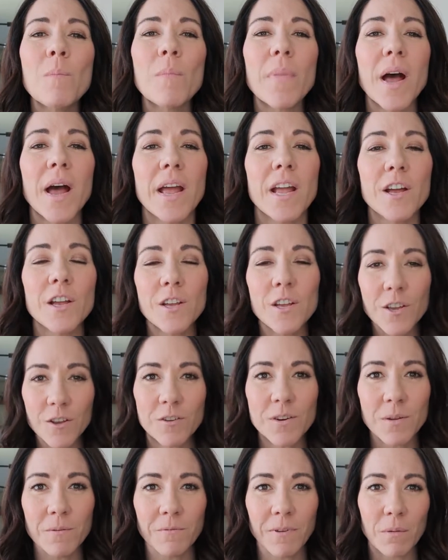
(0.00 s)
my
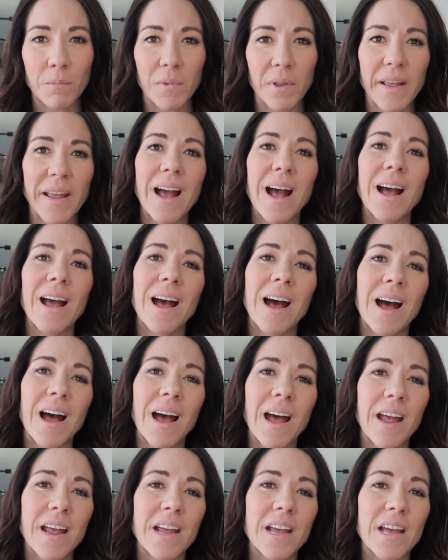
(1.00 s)
YouTube family.
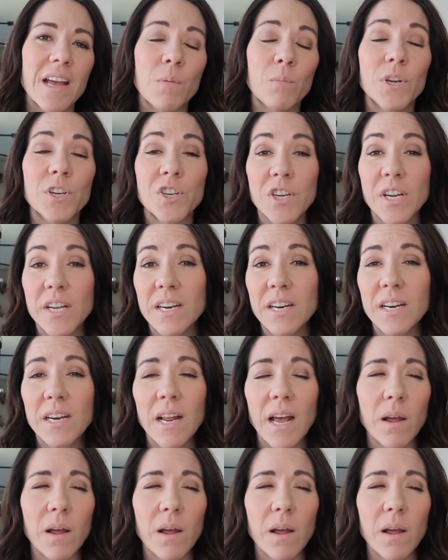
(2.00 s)
I am Shannon.